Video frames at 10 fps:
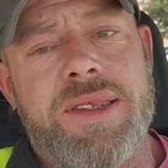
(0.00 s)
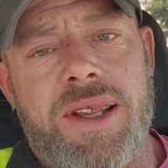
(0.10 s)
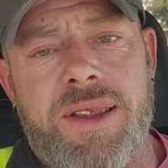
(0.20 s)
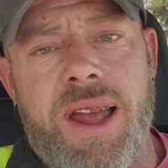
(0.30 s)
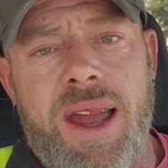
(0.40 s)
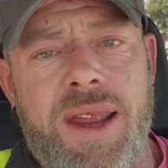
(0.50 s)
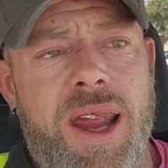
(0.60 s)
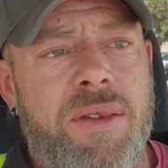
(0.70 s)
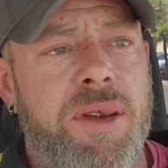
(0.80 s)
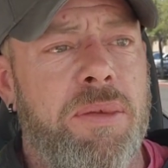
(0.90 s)
it's a lie.
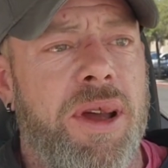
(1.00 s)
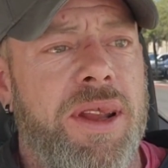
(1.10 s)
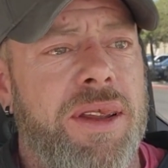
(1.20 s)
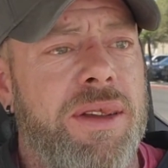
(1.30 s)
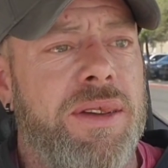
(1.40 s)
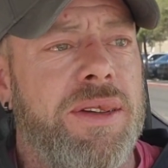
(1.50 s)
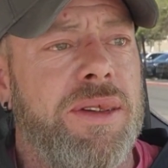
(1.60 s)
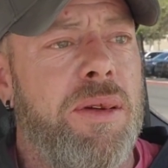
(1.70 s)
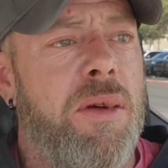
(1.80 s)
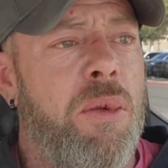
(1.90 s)
Everybody,
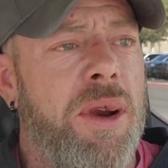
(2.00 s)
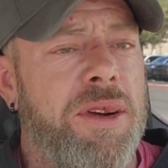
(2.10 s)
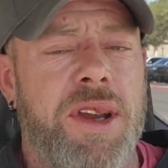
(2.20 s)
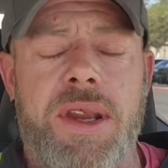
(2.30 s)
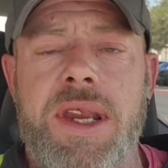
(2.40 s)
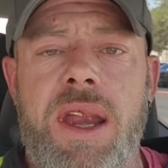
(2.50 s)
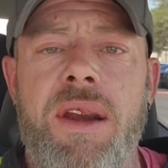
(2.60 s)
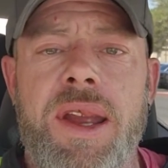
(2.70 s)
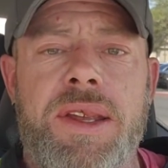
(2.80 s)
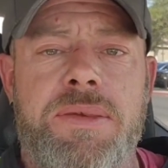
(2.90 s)
we're
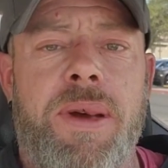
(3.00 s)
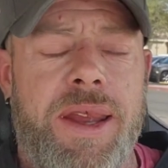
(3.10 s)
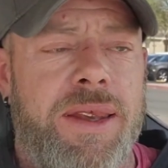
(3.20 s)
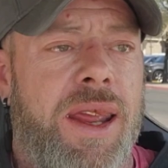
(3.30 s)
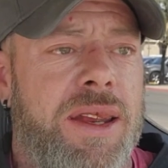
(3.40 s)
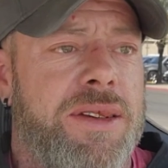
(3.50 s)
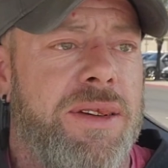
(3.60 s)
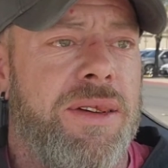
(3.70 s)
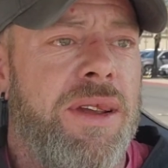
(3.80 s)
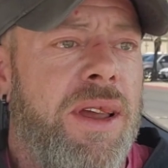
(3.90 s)
gregarious by
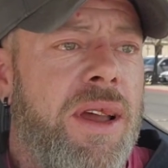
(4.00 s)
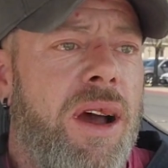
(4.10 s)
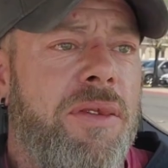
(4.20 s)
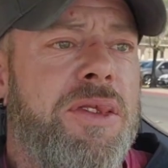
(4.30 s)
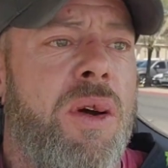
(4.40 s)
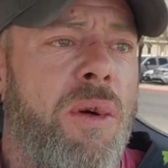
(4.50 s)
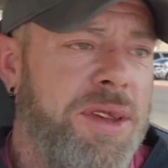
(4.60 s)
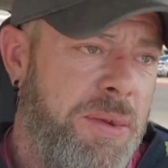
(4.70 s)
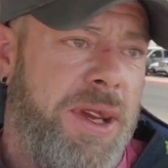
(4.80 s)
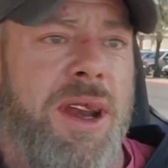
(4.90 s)
nature. Of
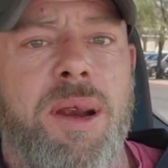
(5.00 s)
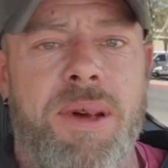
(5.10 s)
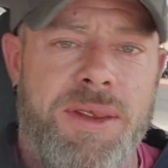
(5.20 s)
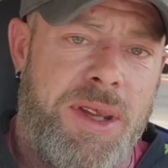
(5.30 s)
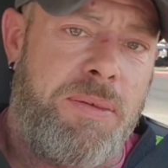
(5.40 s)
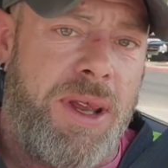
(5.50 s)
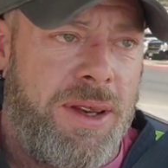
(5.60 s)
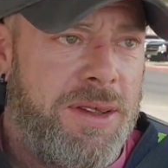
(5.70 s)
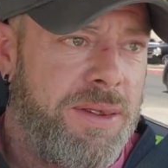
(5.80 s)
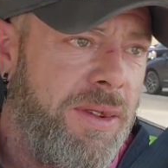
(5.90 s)
course we care about the
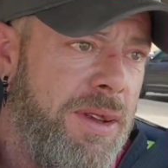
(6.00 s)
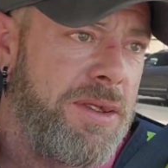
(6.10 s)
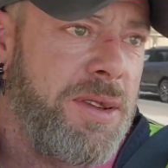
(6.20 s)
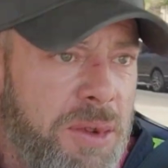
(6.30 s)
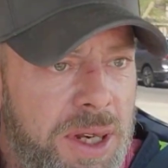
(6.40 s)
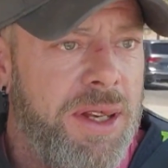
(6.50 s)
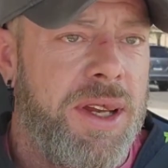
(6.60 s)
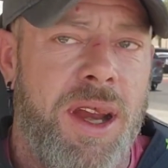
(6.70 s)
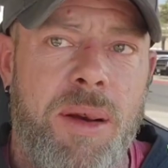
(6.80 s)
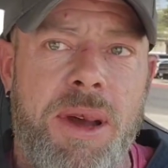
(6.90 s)
opinions of others. If we
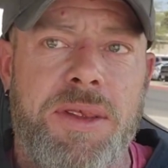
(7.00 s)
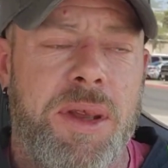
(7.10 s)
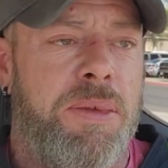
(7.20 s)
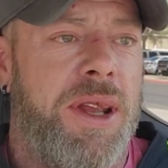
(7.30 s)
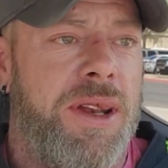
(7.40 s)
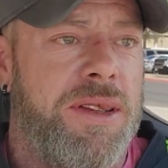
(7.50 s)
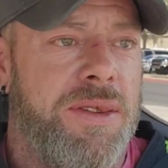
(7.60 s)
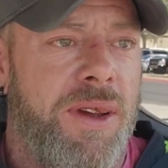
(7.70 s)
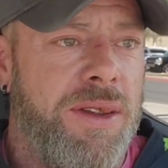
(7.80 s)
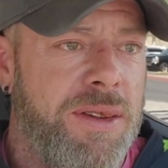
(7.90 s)
didn't care about the opinions
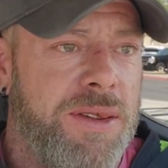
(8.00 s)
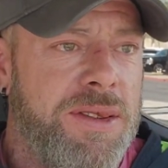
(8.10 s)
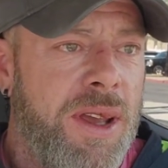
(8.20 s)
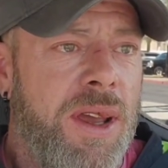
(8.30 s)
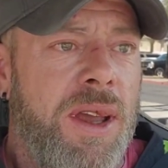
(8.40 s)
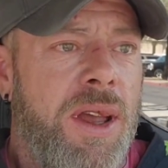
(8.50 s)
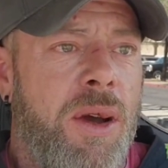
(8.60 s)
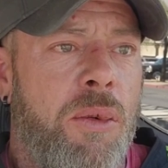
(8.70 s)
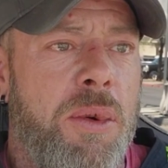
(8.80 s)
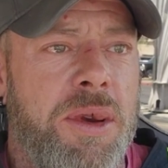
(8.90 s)
of others,
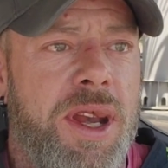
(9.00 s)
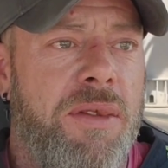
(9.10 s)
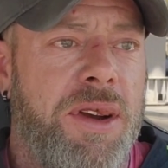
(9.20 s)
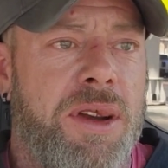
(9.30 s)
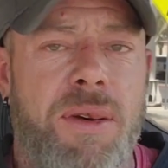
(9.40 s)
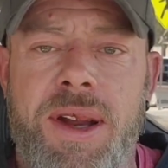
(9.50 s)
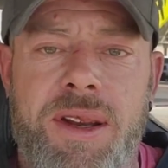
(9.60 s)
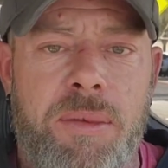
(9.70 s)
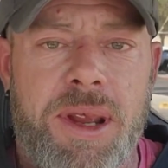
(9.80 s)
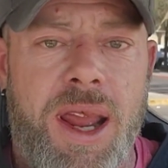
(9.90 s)
we would never
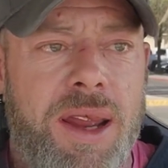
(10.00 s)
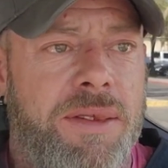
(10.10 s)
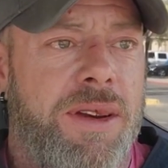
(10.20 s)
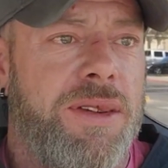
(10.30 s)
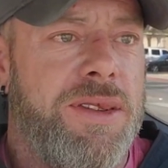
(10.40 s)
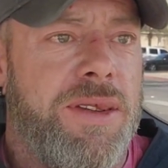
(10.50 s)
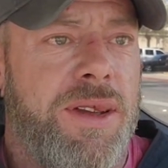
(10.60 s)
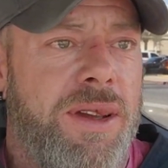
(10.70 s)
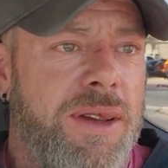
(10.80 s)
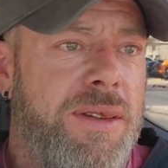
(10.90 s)
correct our behaviors.
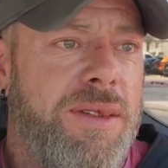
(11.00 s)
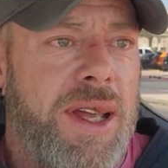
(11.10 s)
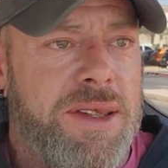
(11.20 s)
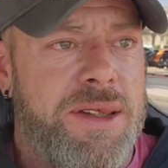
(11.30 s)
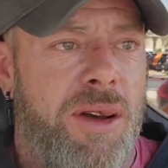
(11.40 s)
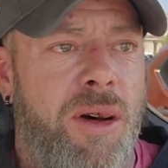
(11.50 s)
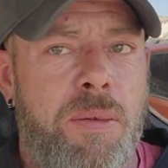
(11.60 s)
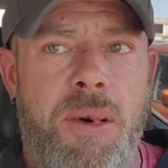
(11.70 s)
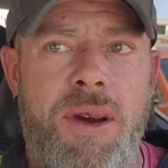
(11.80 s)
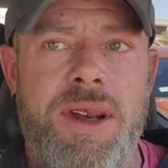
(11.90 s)
That's the
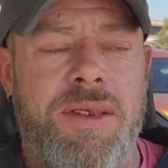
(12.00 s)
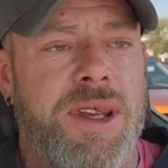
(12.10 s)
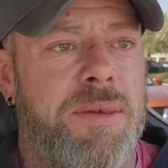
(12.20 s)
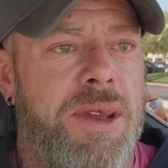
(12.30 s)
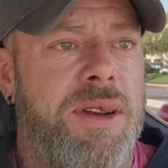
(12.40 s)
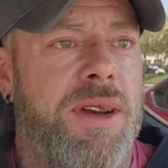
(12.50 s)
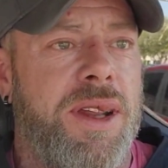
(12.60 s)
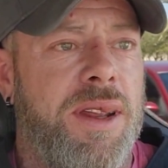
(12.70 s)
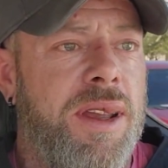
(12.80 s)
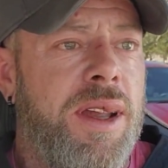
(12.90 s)
whole point of a
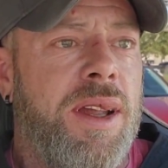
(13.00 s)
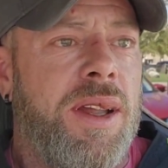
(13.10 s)
community,